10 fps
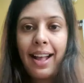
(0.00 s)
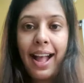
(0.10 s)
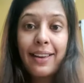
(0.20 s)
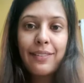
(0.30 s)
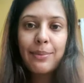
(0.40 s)

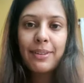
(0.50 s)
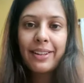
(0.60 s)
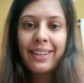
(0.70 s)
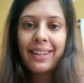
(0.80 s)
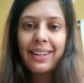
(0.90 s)
Hi
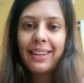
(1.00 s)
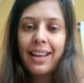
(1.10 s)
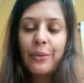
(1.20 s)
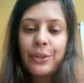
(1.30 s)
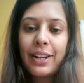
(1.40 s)
everybody,
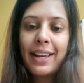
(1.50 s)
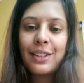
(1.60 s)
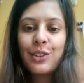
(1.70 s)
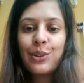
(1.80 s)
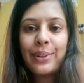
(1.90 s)
how are you
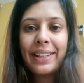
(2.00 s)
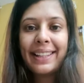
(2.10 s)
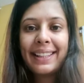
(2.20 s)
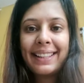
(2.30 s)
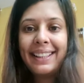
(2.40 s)
guys doing?